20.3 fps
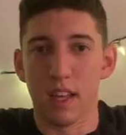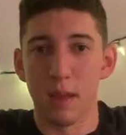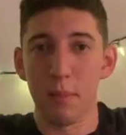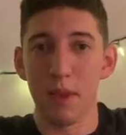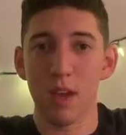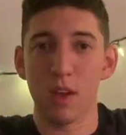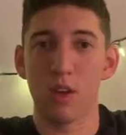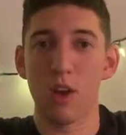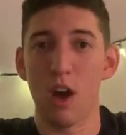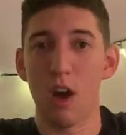Give me
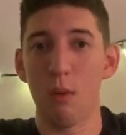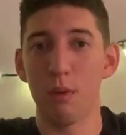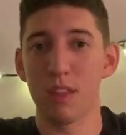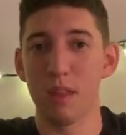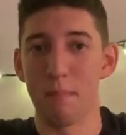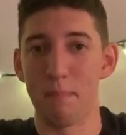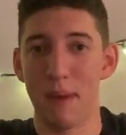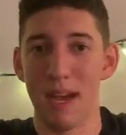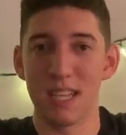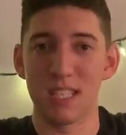a call when the
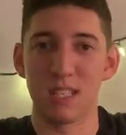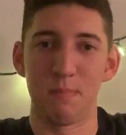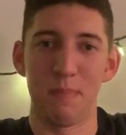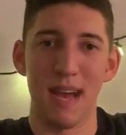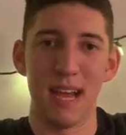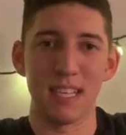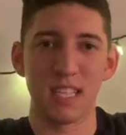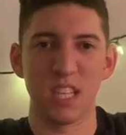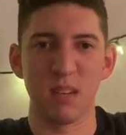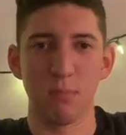best
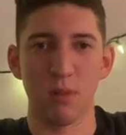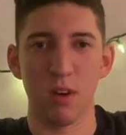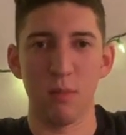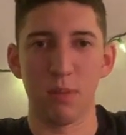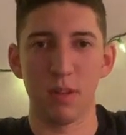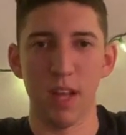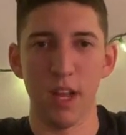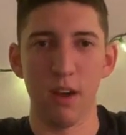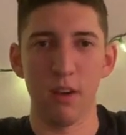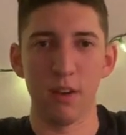basketball
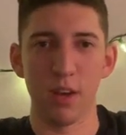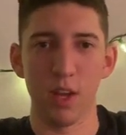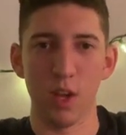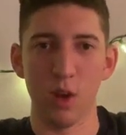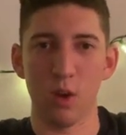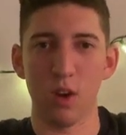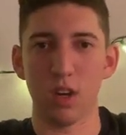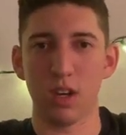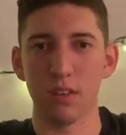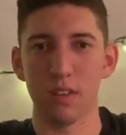player in New
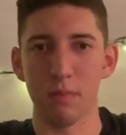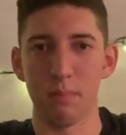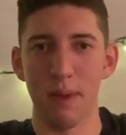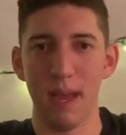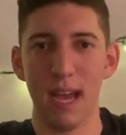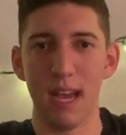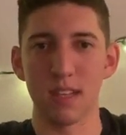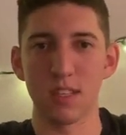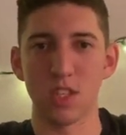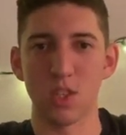York of the
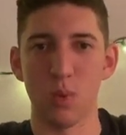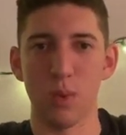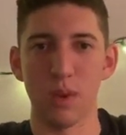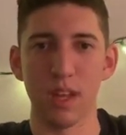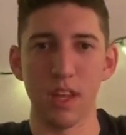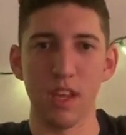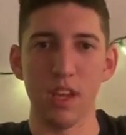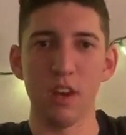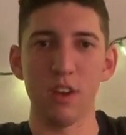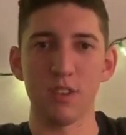past
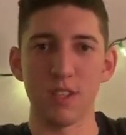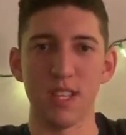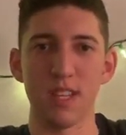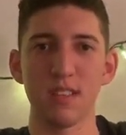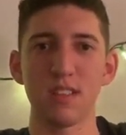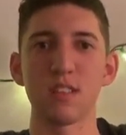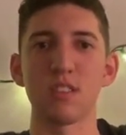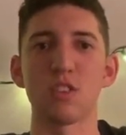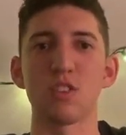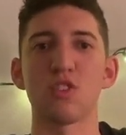20 years
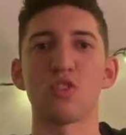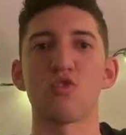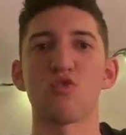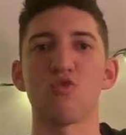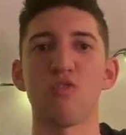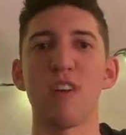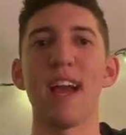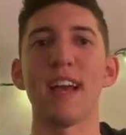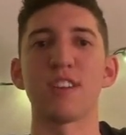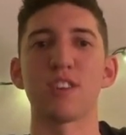isn't
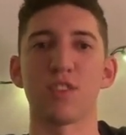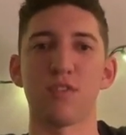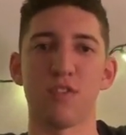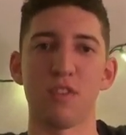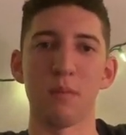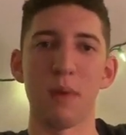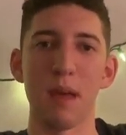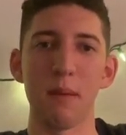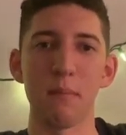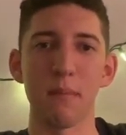Stretch
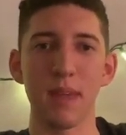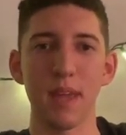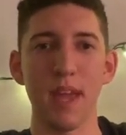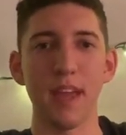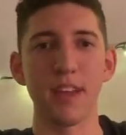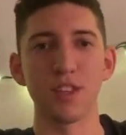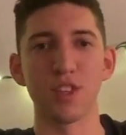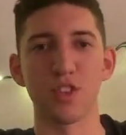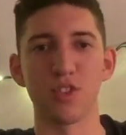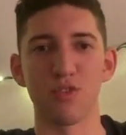from
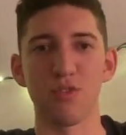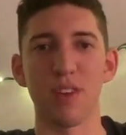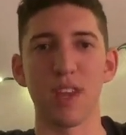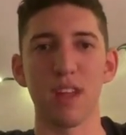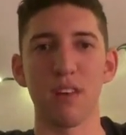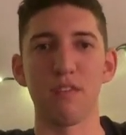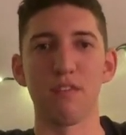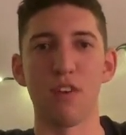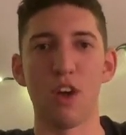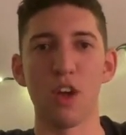NBA
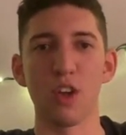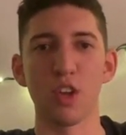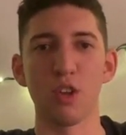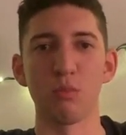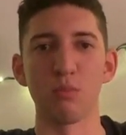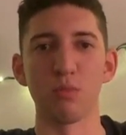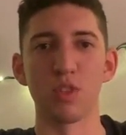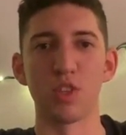Street Volume